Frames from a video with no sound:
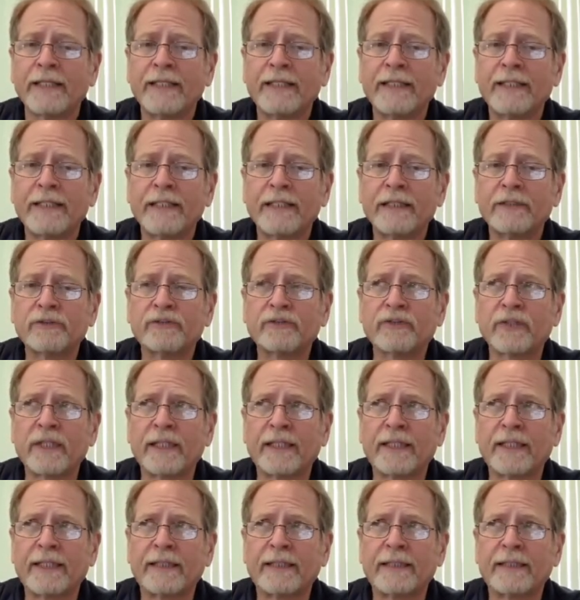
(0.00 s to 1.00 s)
It's
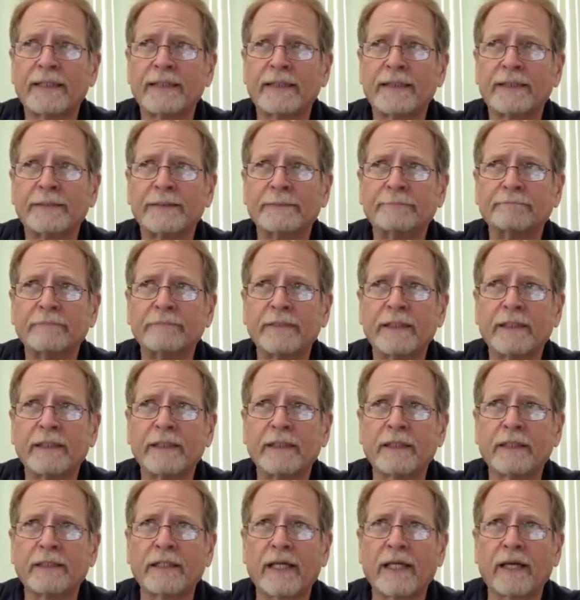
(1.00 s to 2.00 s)

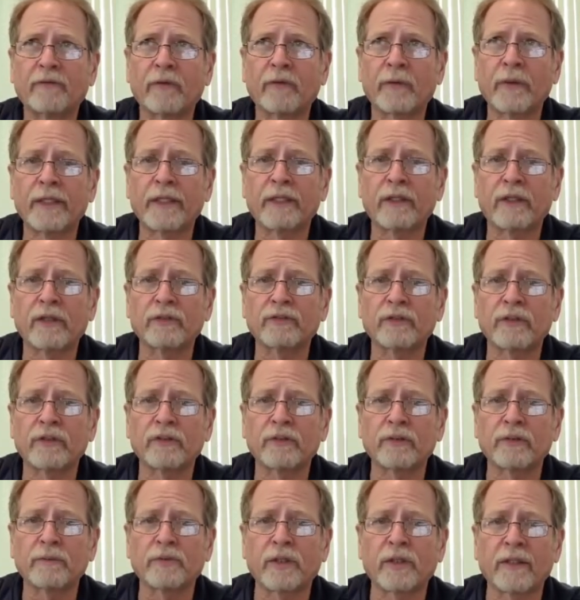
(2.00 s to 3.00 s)
the diver recall
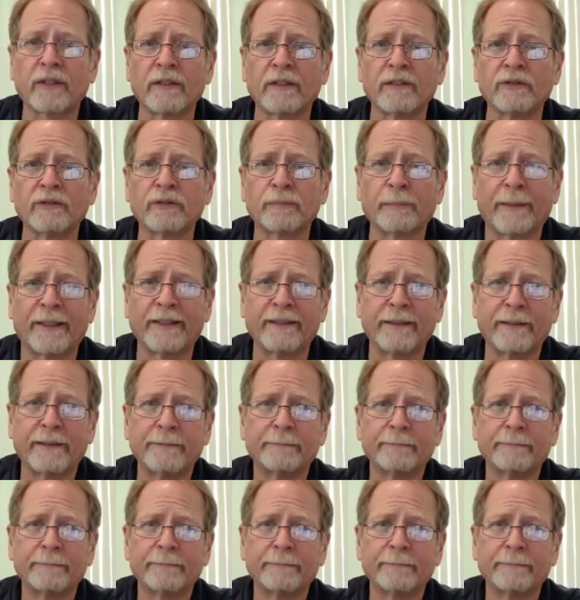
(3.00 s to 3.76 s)
system's a little spendy.